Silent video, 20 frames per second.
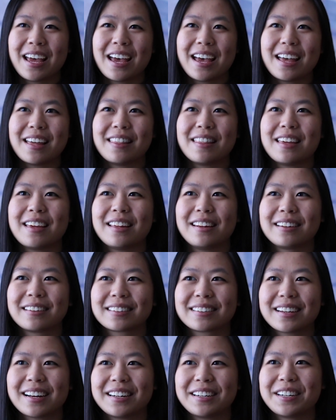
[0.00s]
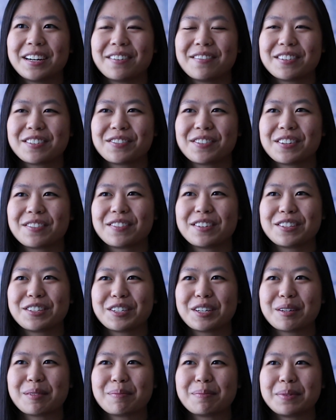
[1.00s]
and then kind of nervous for the
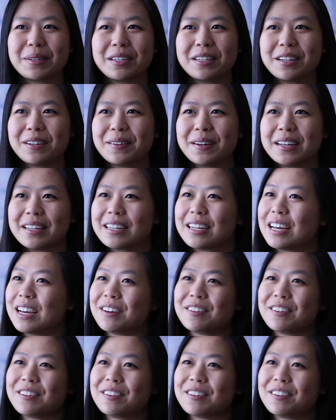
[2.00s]
future, but you know what?